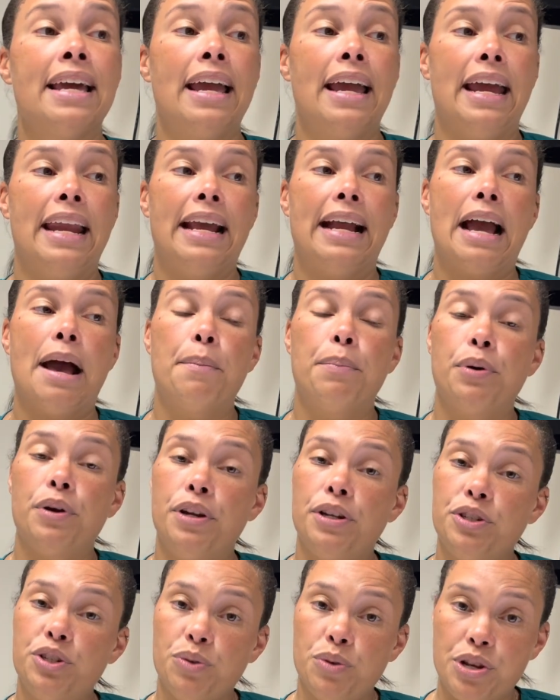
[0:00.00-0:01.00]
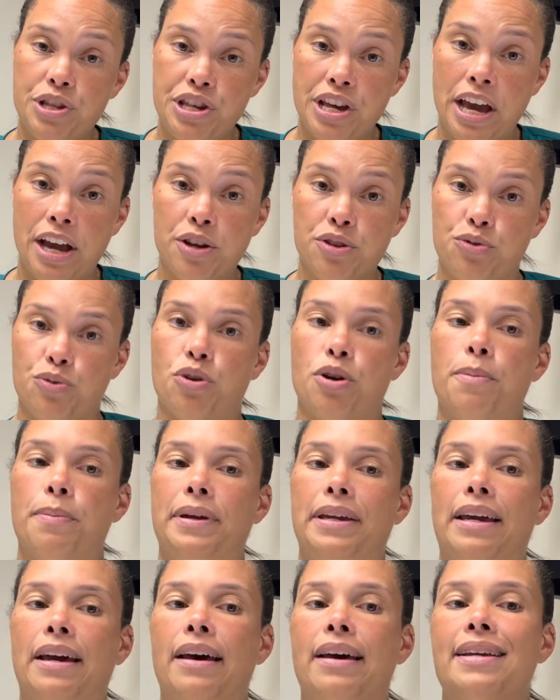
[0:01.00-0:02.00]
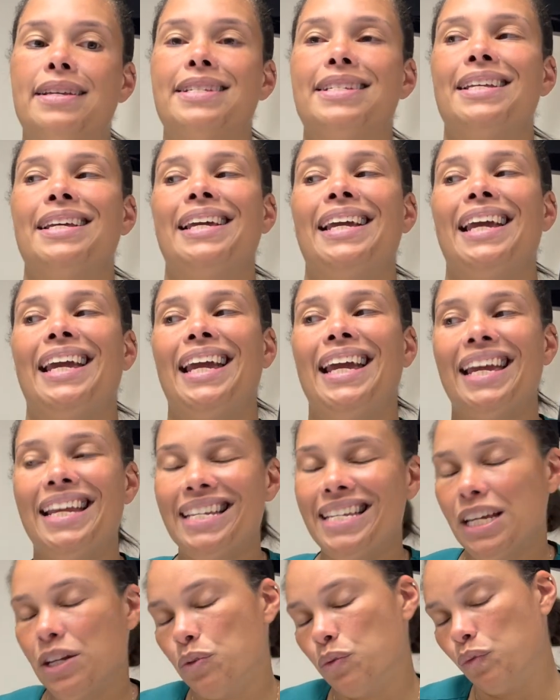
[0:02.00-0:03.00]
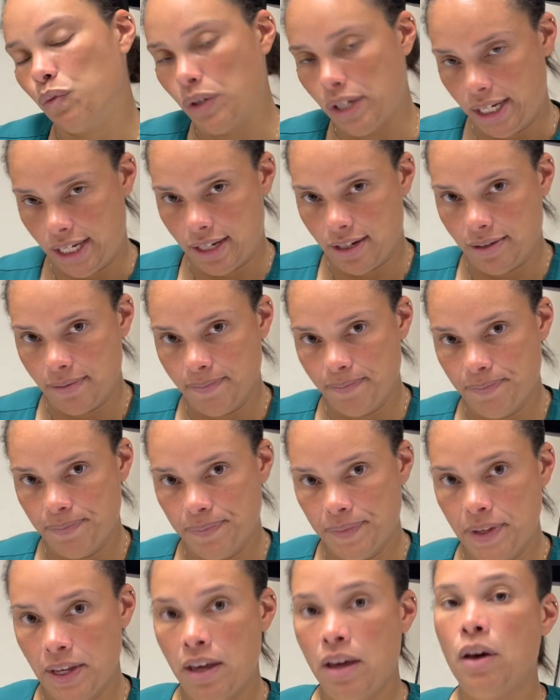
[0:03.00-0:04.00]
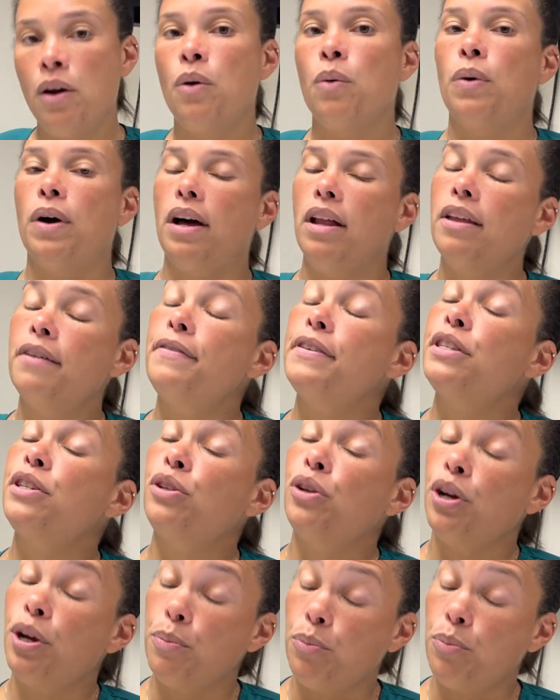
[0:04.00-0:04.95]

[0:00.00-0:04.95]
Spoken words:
and it got put into a check drawer because it didn't read. Well, if it's during